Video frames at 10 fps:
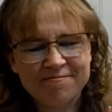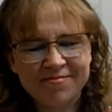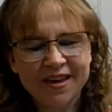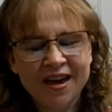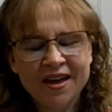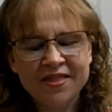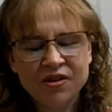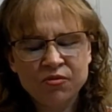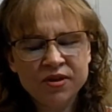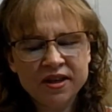And
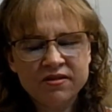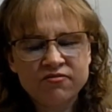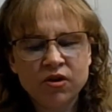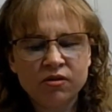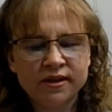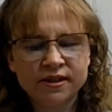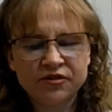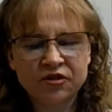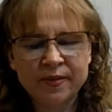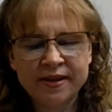really the focus
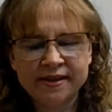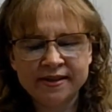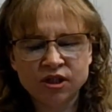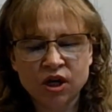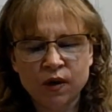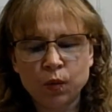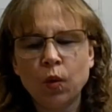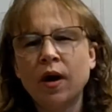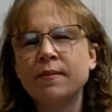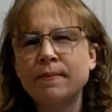for me is on
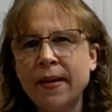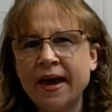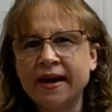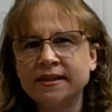what makes a